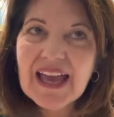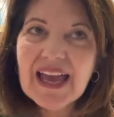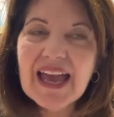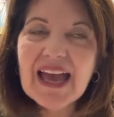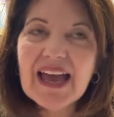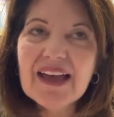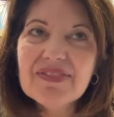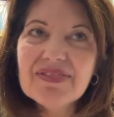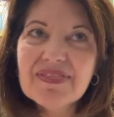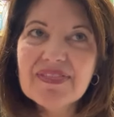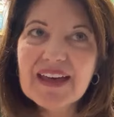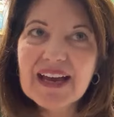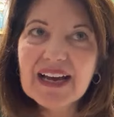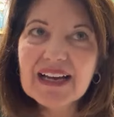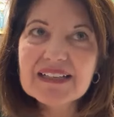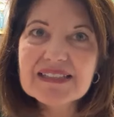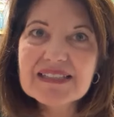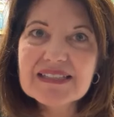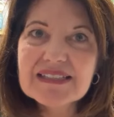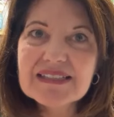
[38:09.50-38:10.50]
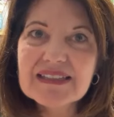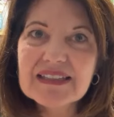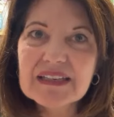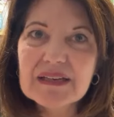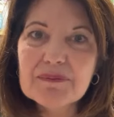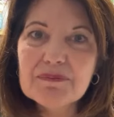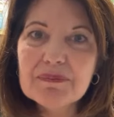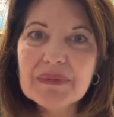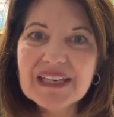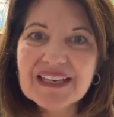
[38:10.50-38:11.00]
and that's the
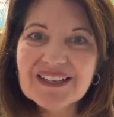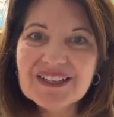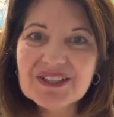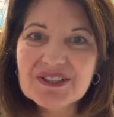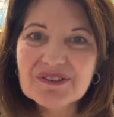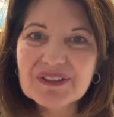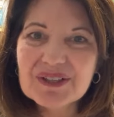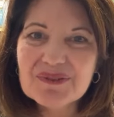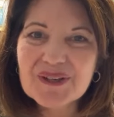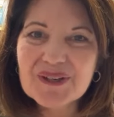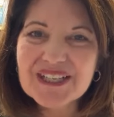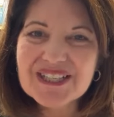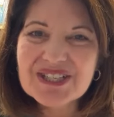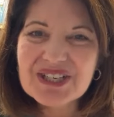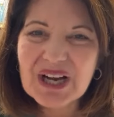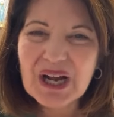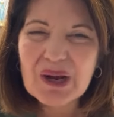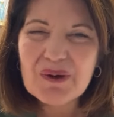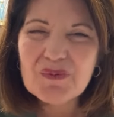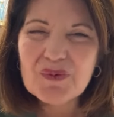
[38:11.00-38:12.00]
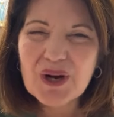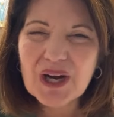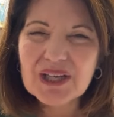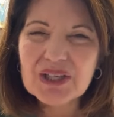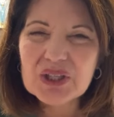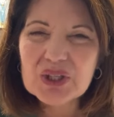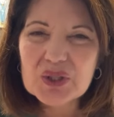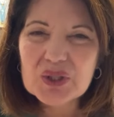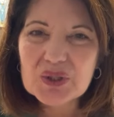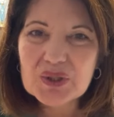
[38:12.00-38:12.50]
manner in which I want
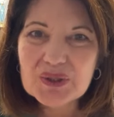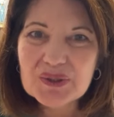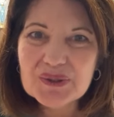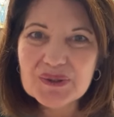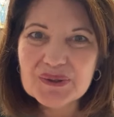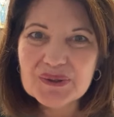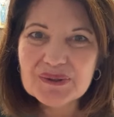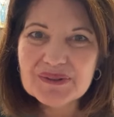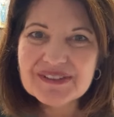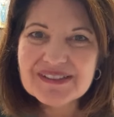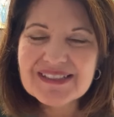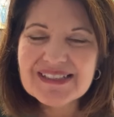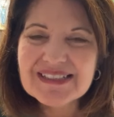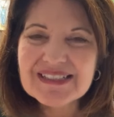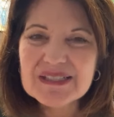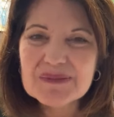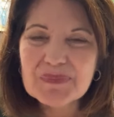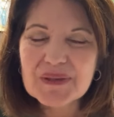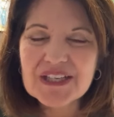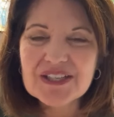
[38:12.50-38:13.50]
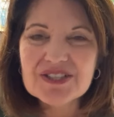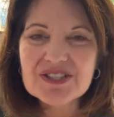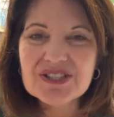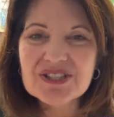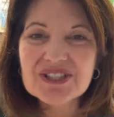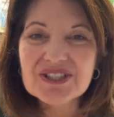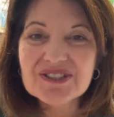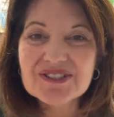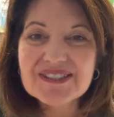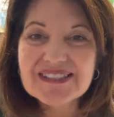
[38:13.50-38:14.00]
you to speak to
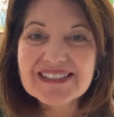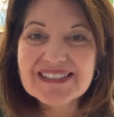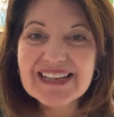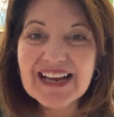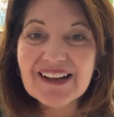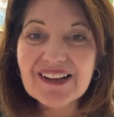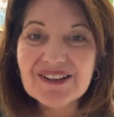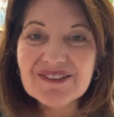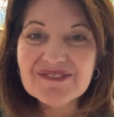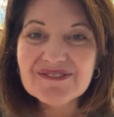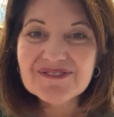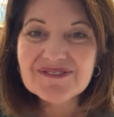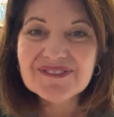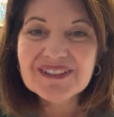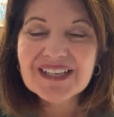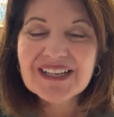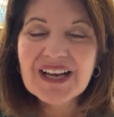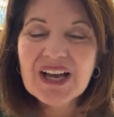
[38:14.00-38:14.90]
yourself